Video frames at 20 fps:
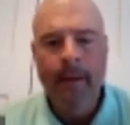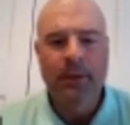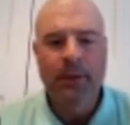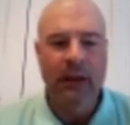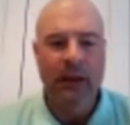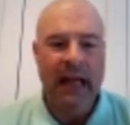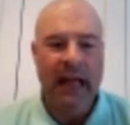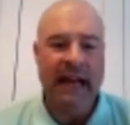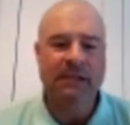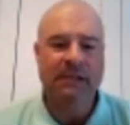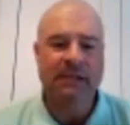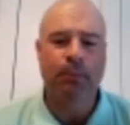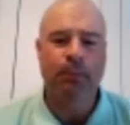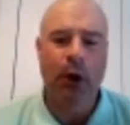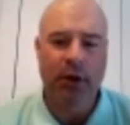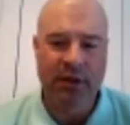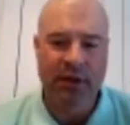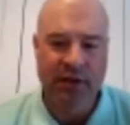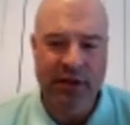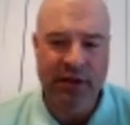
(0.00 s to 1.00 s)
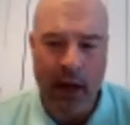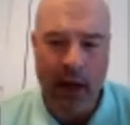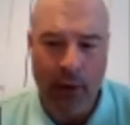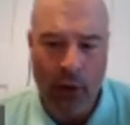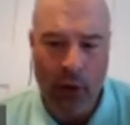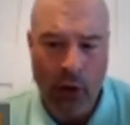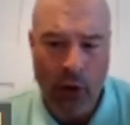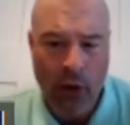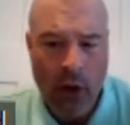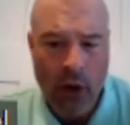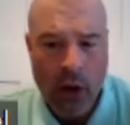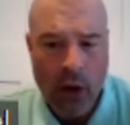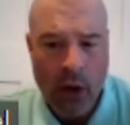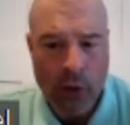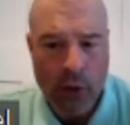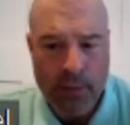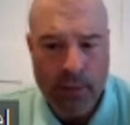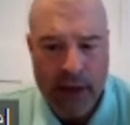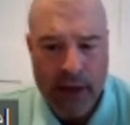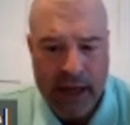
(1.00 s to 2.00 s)
The last part of the double
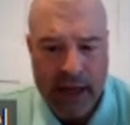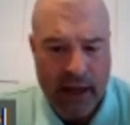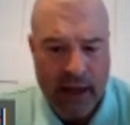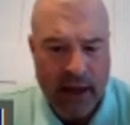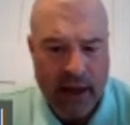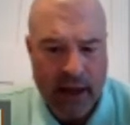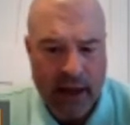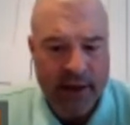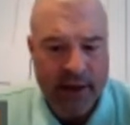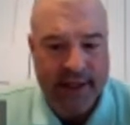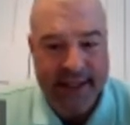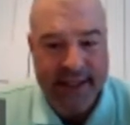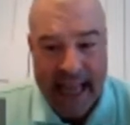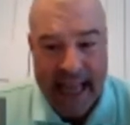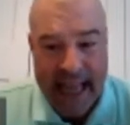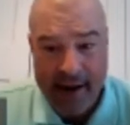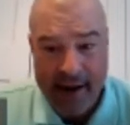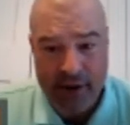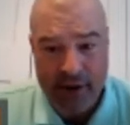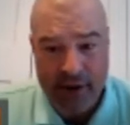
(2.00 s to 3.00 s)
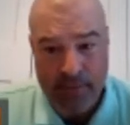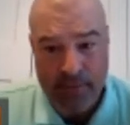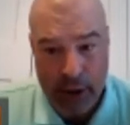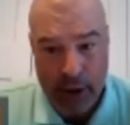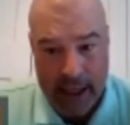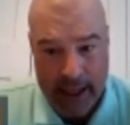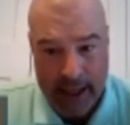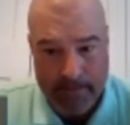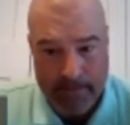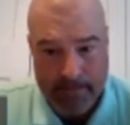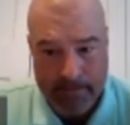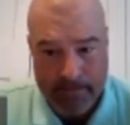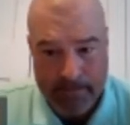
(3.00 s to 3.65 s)
would be the stagger split.